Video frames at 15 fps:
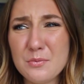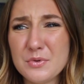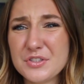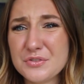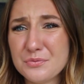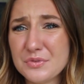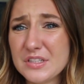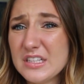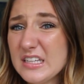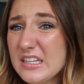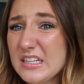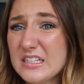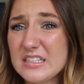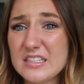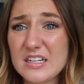was
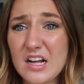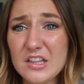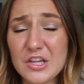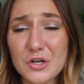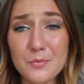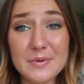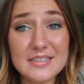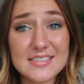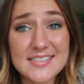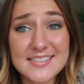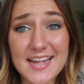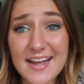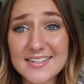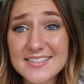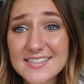really a little bit
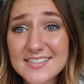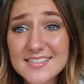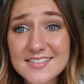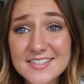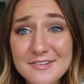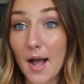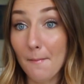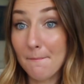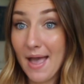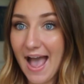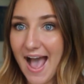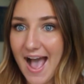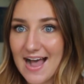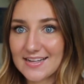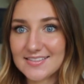sexist, a
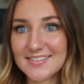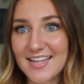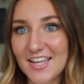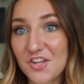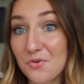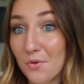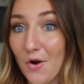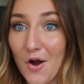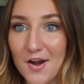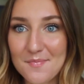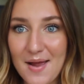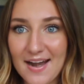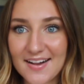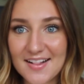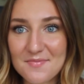pass that you were
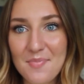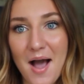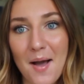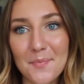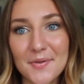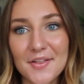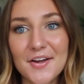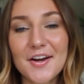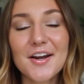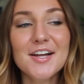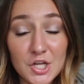automatically popular.